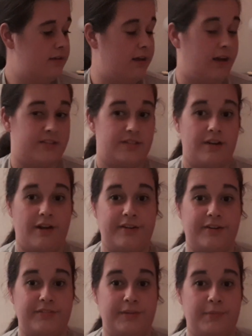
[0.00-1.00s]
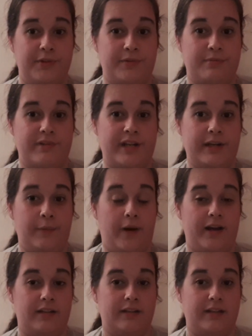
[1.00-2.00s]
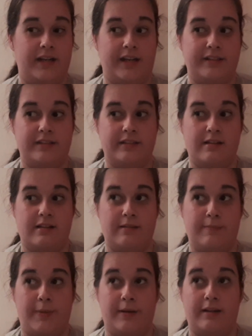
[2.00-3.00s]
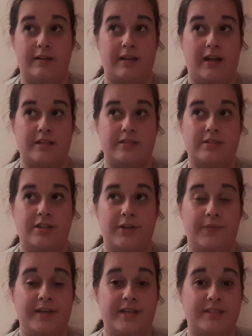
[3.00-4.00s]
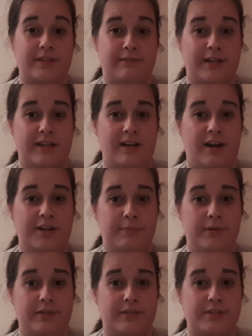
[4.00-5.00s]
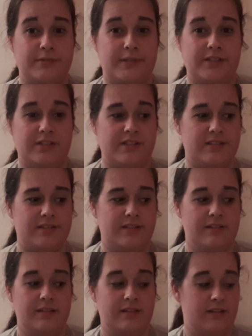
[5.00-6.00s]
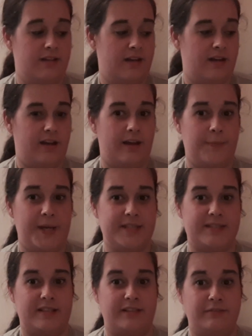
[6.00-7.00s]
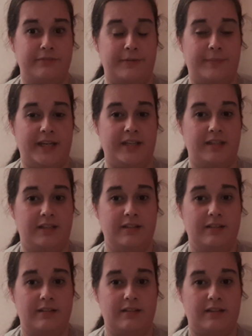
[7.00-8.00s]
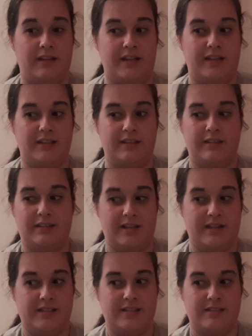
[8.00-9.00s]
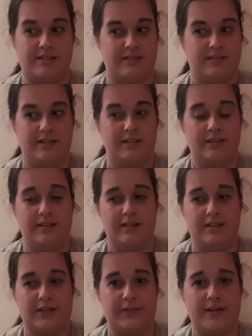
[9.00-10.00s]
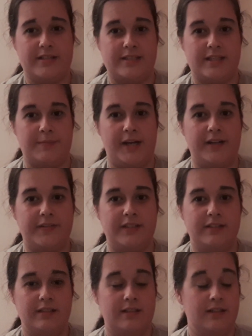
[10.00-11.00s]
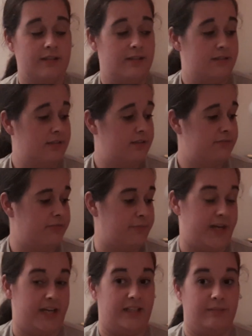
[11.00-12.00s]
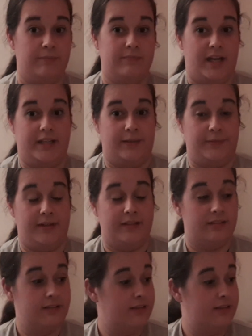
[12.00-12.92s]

I started off the month really well, and in the last 2 weeks I read 9 books, which is amazing for me. Like, that is a crazy amount for me, anyway.